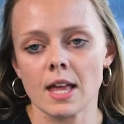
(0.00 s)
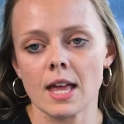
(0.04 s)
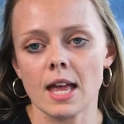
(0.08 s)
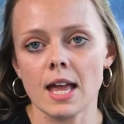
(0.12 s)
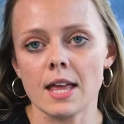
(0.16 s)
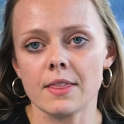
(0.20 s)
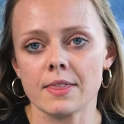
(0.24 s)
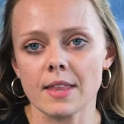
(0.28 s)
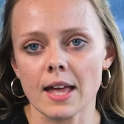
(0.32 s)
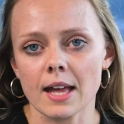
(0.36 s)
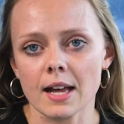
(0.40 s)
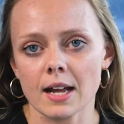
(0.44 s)

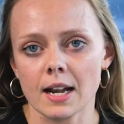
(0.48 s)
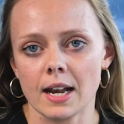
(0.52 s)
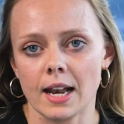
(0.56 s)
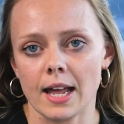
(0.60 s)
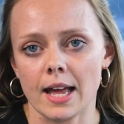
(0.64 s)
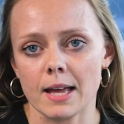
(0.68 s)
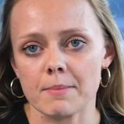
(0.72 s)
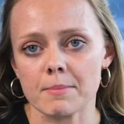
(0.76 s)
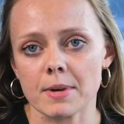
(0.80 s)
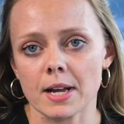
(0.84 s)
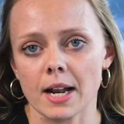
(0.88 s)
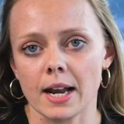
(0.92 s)
In that
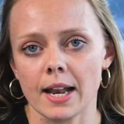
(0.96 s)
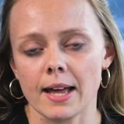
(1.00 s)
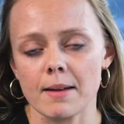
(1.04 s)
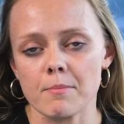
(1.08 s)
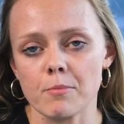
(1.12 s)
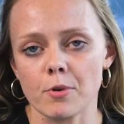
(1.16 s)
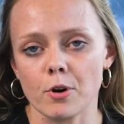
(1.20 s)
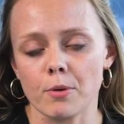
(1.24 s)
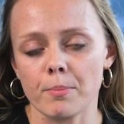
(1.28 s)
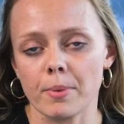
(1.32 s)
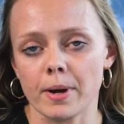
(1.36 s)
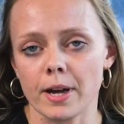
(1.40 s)
claim, a claim
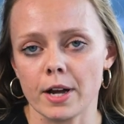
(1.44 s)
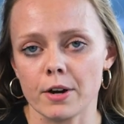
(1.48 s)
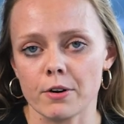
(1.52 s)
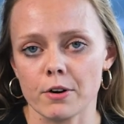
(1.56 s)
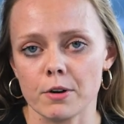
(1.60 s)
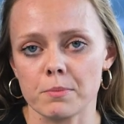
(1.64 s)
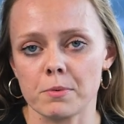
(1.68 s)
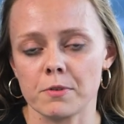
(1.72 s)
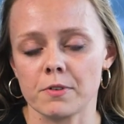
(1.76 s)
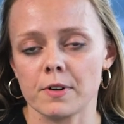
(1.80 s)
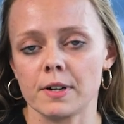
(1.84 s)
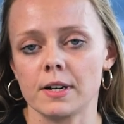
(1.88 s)
brought by a
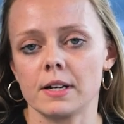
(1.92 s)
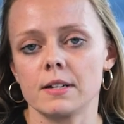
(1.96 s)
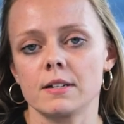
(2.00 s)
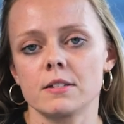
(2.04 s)
group of